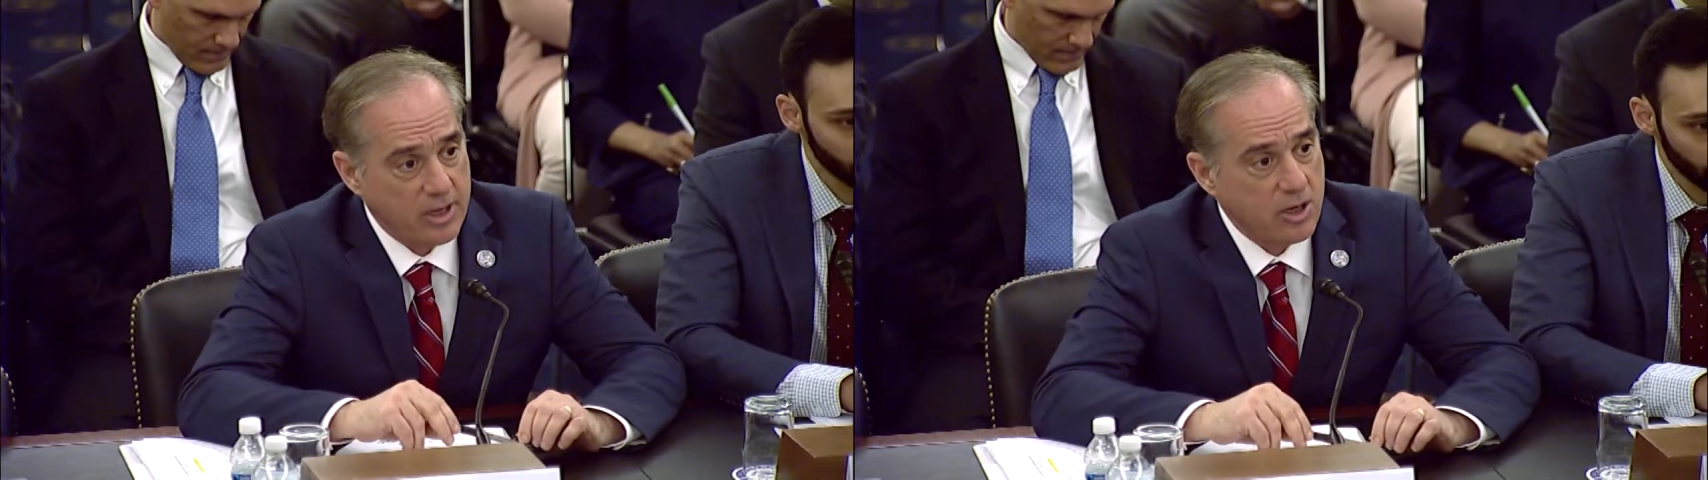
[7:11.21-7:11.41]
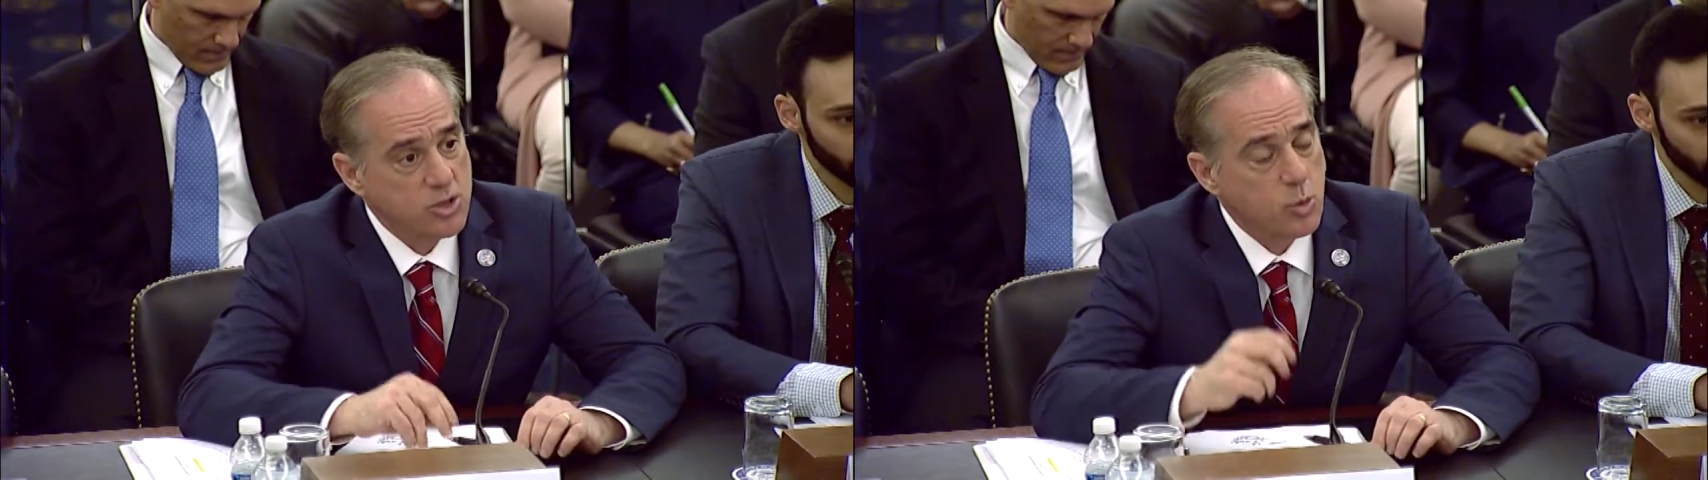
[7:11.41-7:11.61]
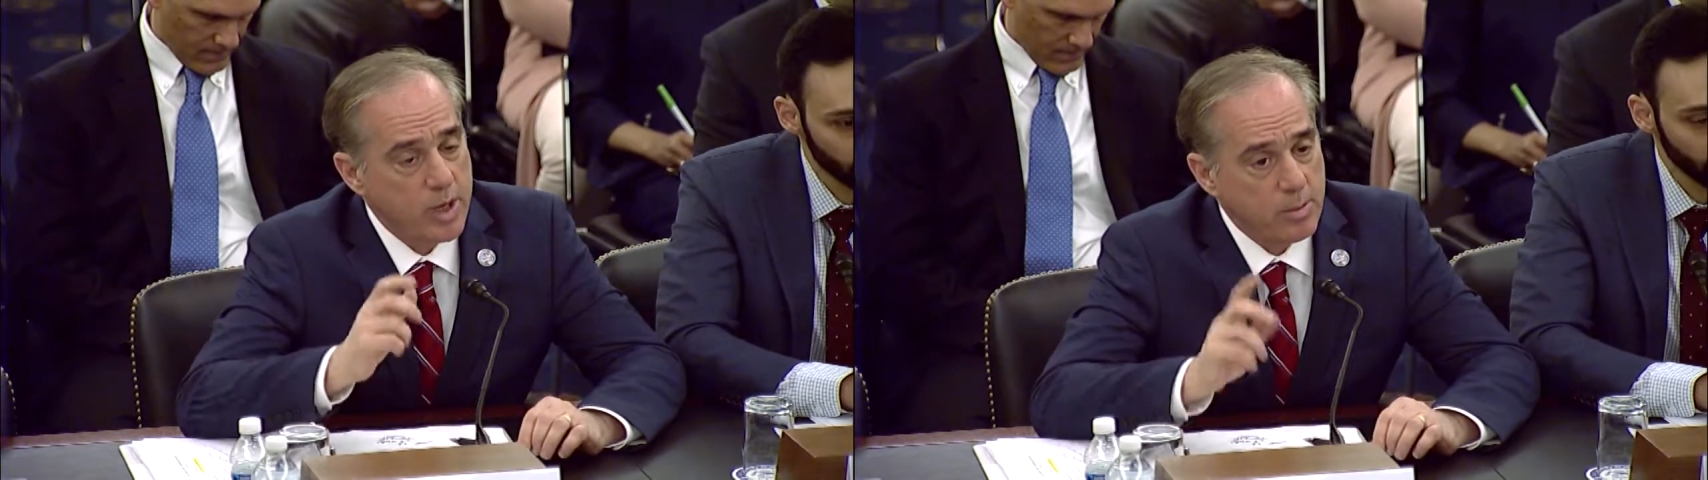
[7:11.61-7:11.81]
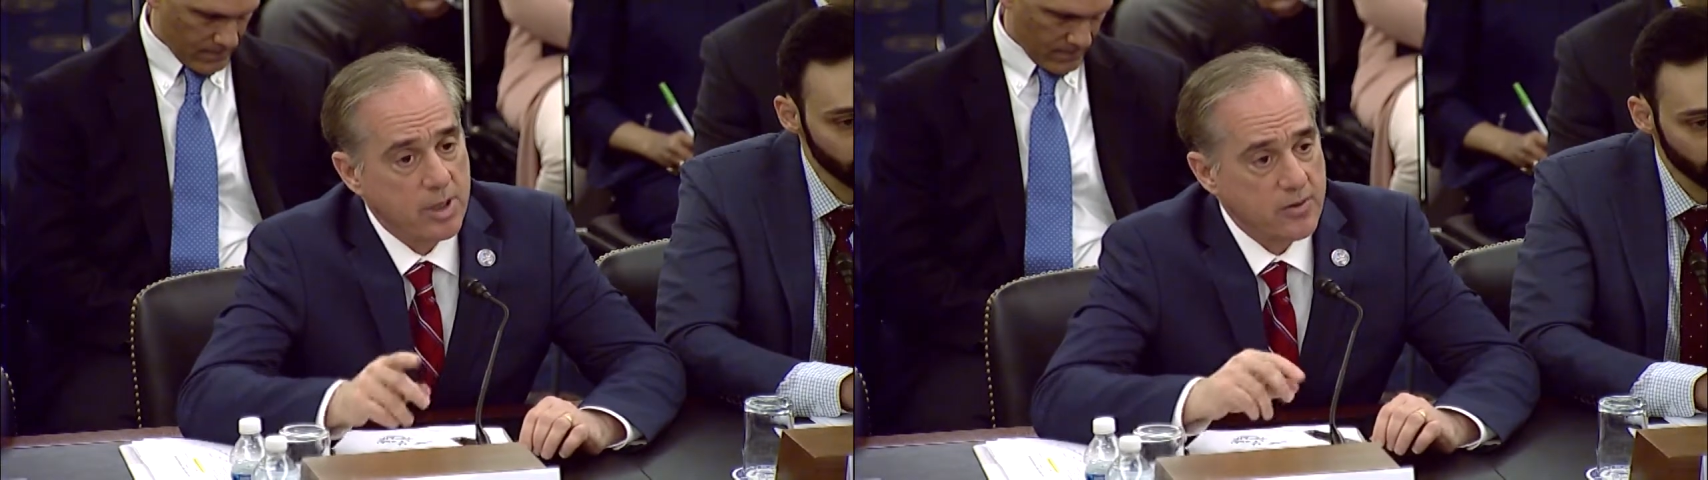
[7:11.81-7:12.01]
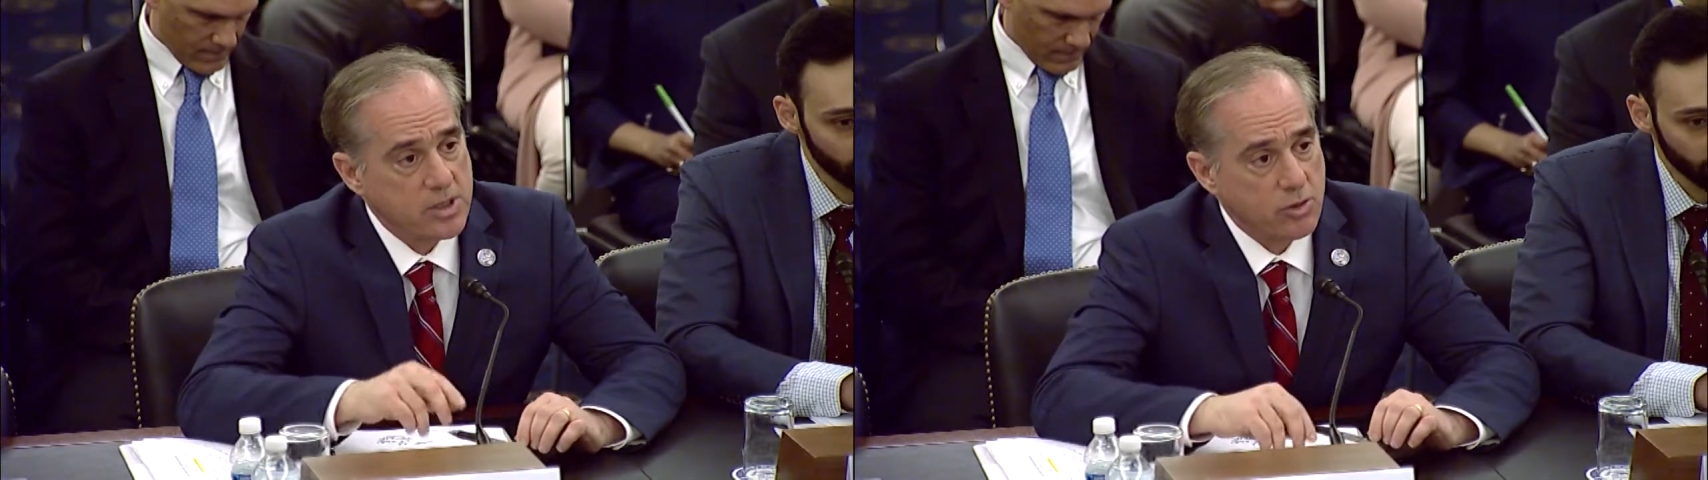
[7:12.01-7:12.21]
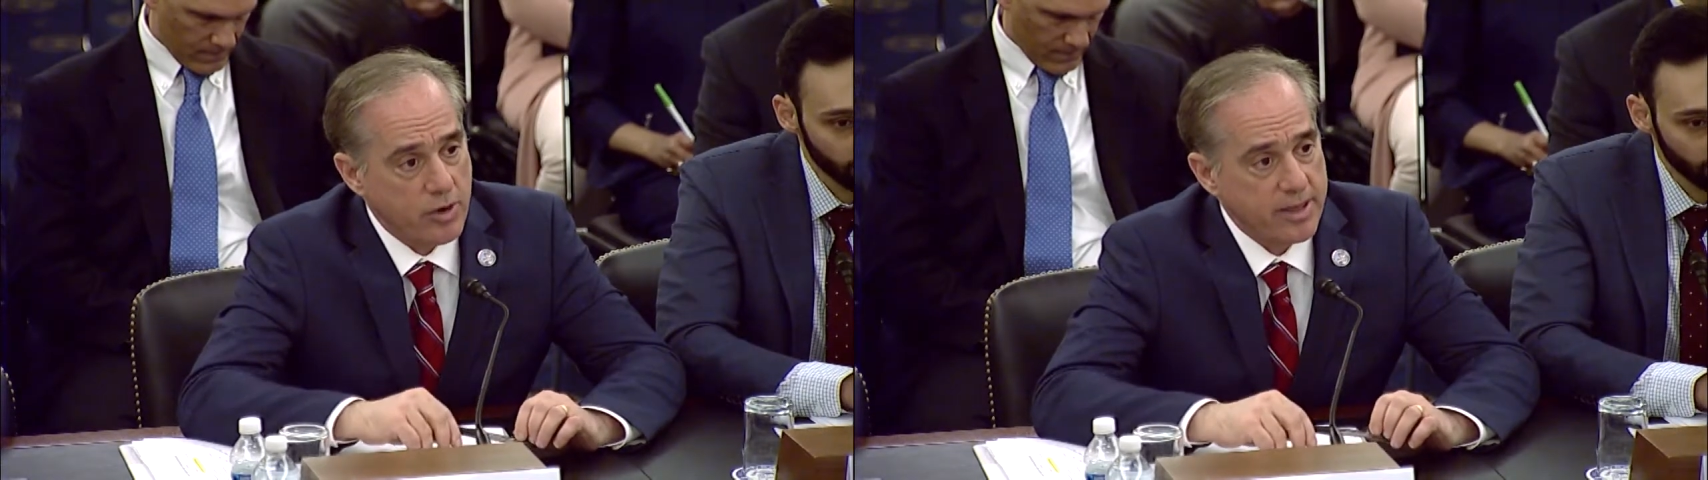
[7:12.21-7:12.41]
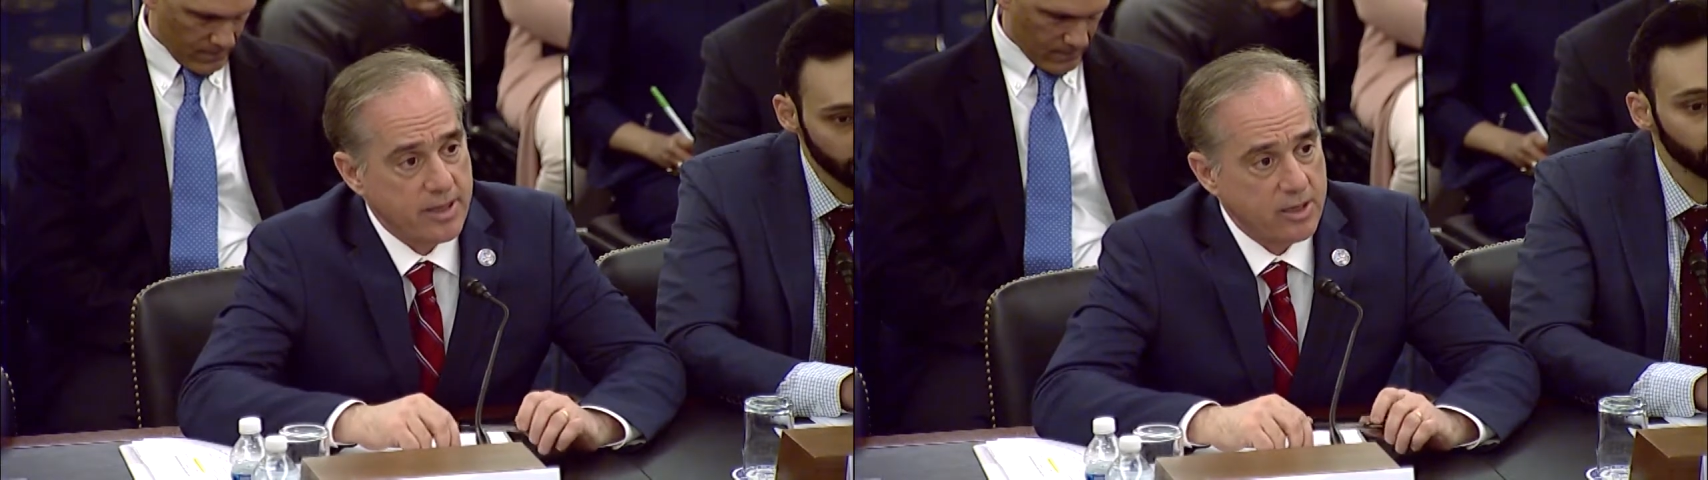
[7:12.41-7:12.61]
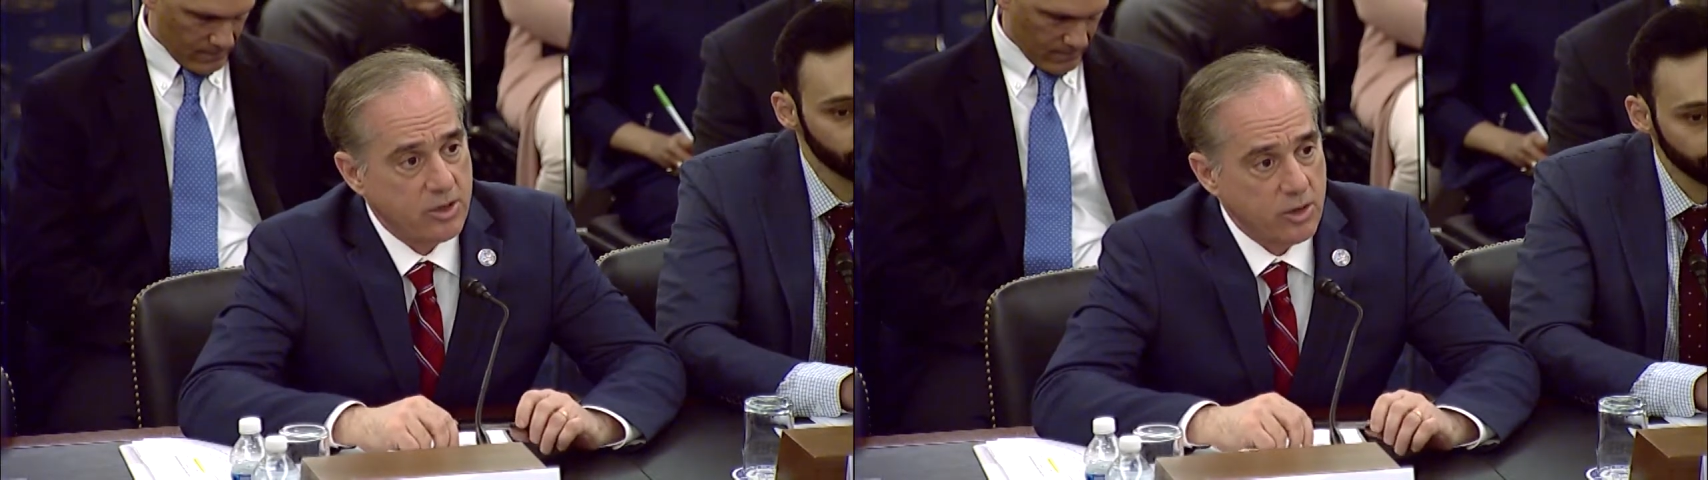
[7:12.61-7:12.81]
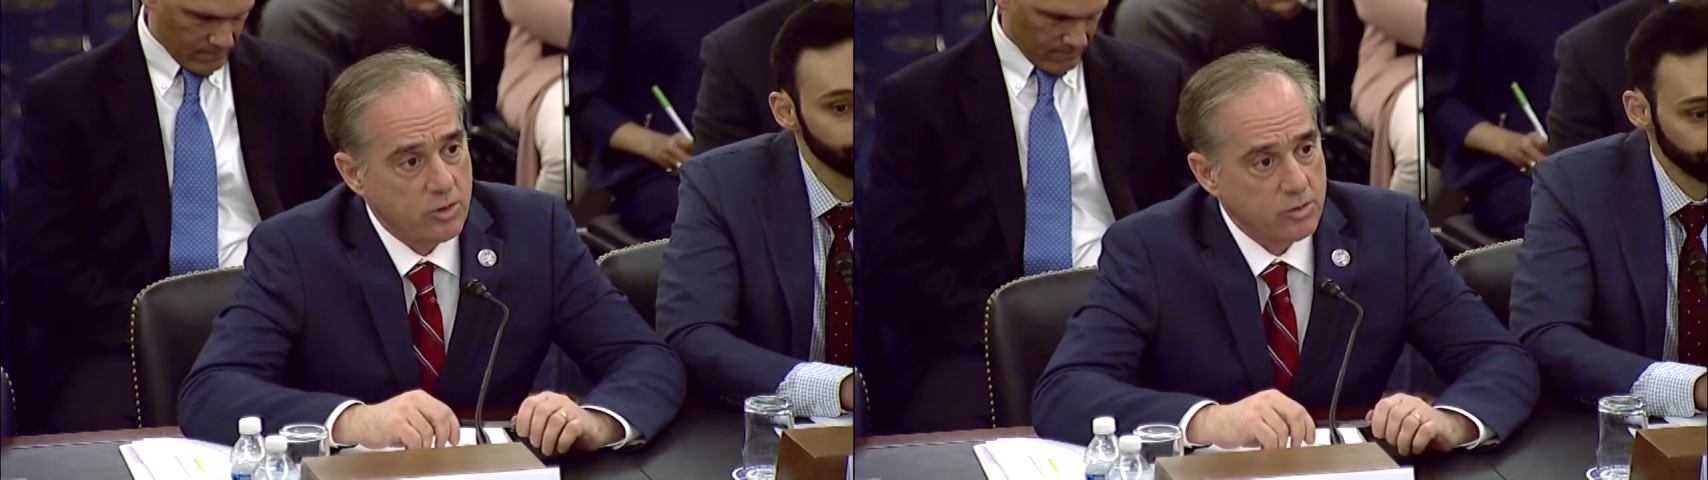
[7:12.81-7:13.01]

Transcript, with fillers: because we believe it's the right thing to do. I,